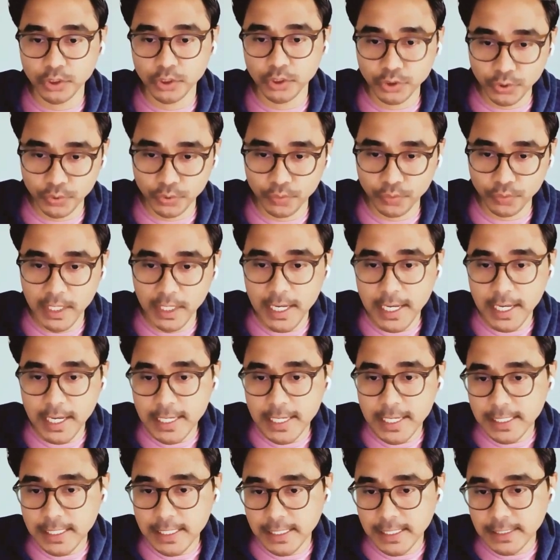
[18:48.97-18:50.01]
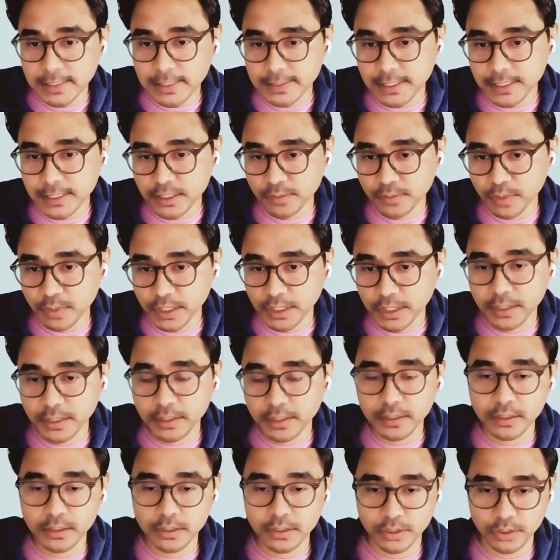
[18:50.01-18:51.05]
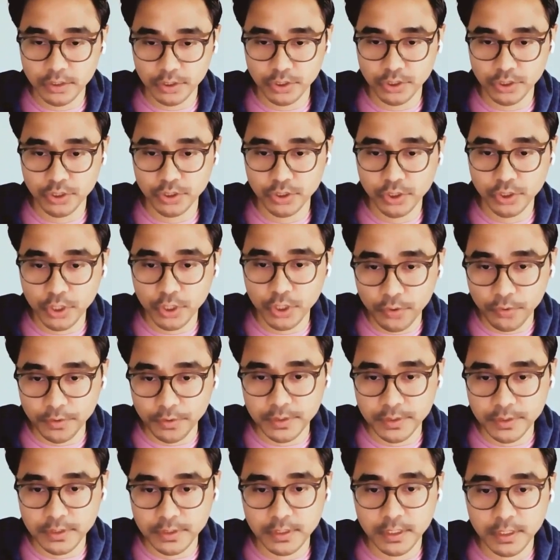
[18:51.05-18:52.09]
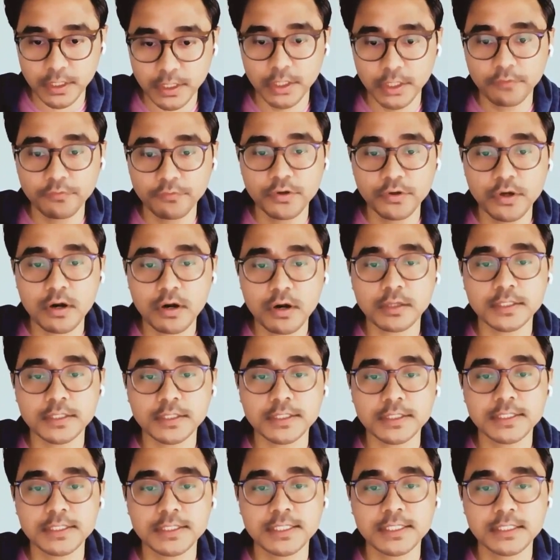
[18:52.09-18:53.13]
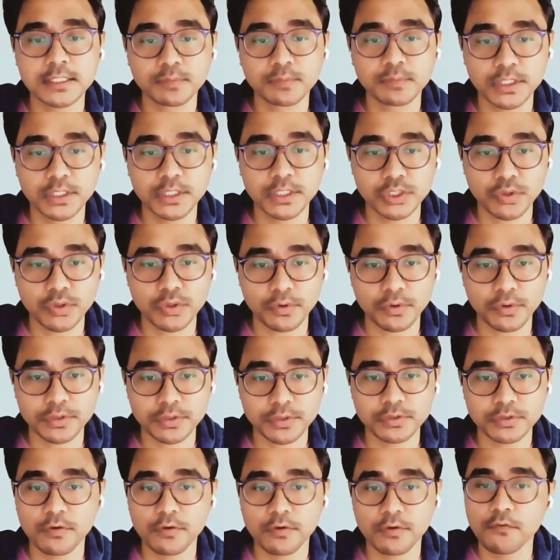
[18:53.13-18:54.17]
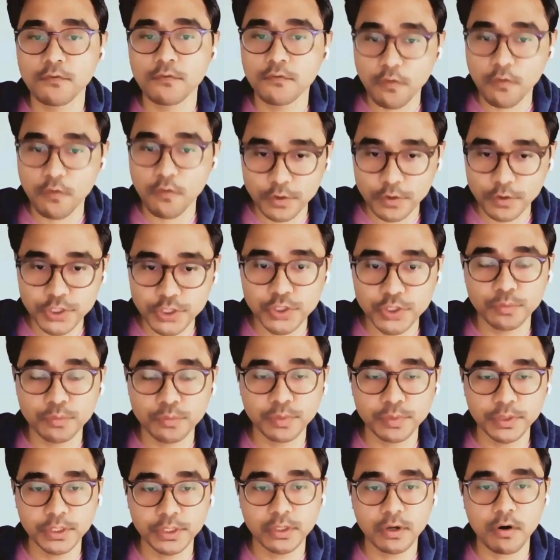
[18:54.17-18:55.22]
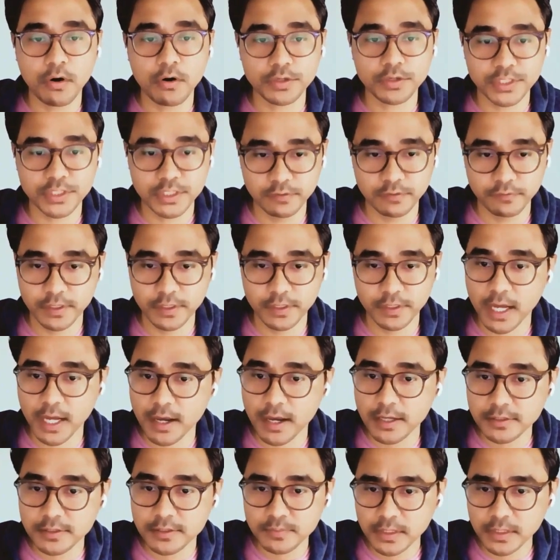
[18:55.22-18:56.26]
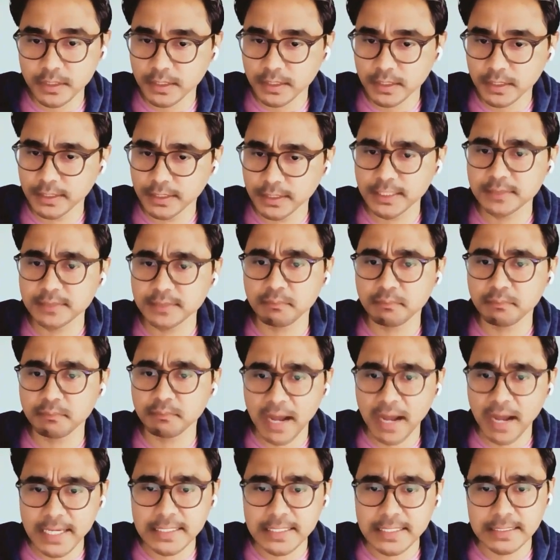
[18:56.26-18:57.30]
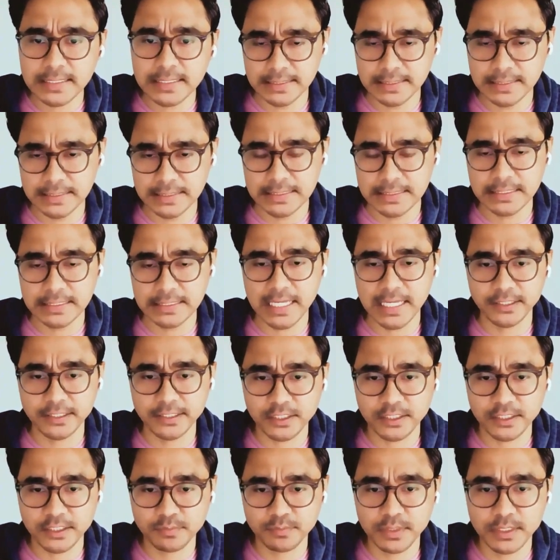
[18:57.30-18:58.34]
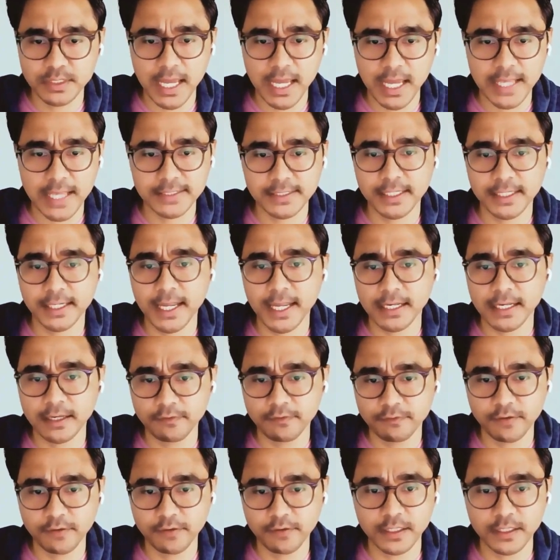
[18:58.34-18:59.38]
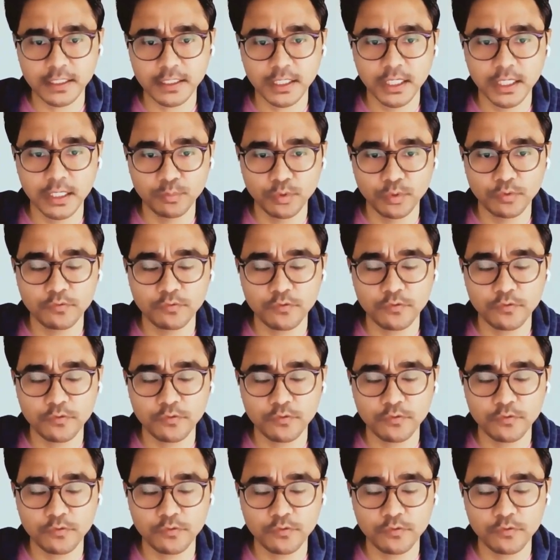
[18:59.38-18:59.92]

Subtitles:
Two, systemic steroids. If you are on a systemic steroids for COPD or severe asthma, these might need adjustment as they can affect immune